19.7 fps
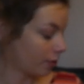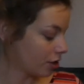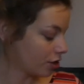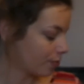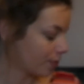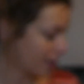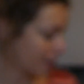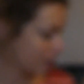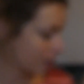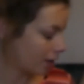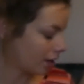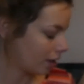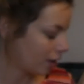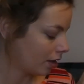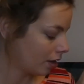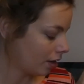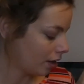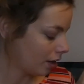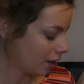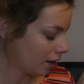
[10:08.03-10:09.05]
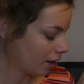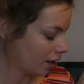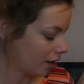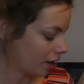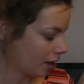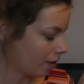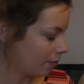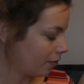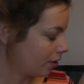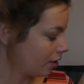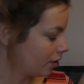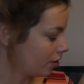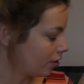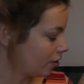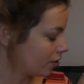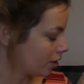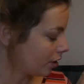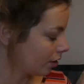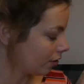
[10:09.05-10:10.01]
better
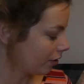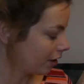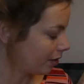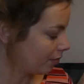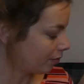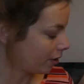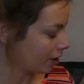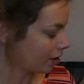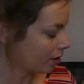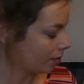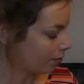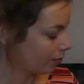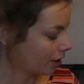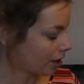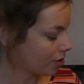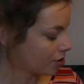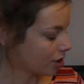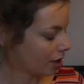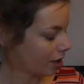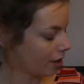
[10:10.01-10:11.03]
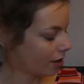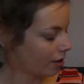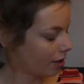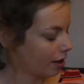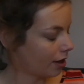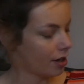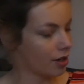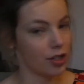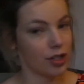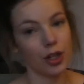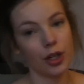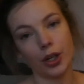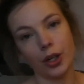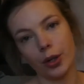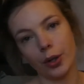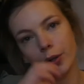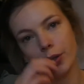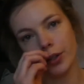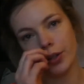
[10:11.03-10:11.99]
using a cream blusher than I
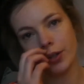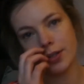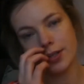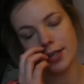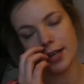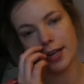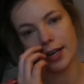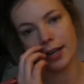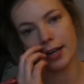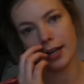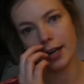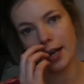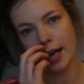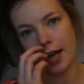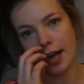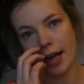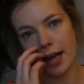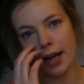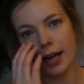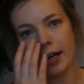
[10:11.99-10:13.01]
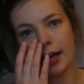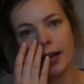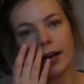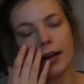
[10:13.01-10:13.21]
do using a